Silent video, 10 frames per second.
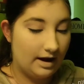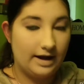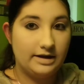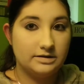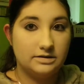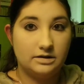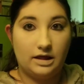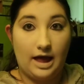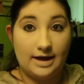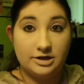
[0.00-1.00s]
I guess, the
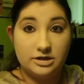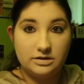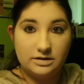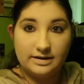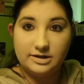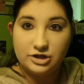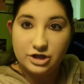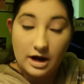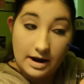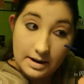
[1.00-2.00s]
lashes, like the
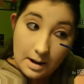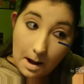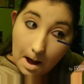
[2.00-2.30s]
shine.